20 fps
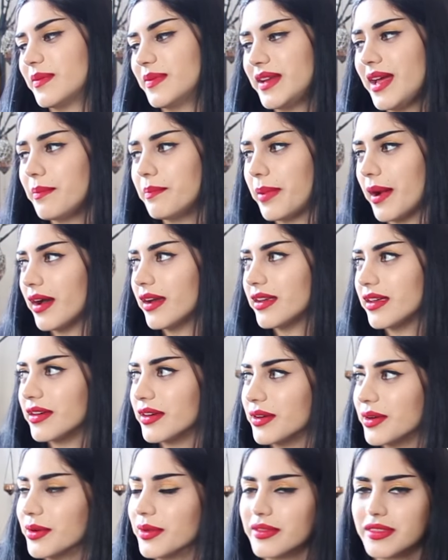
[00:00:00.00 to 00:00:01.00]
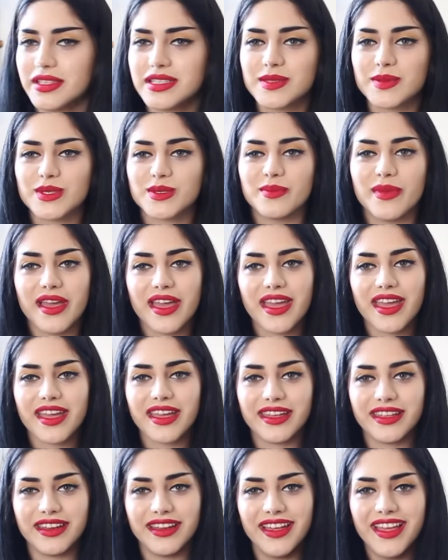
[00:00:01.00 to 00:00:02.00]
but I bought you. This was
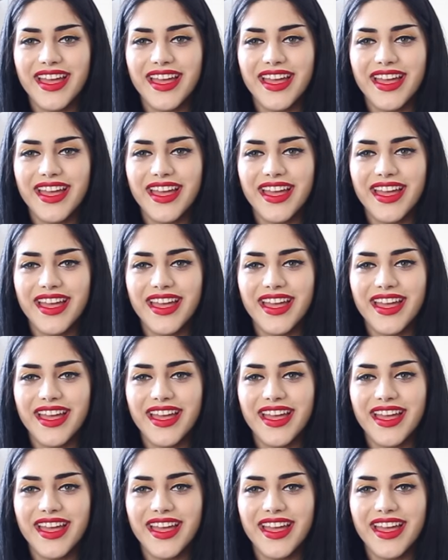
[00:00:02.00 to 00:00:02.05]
made.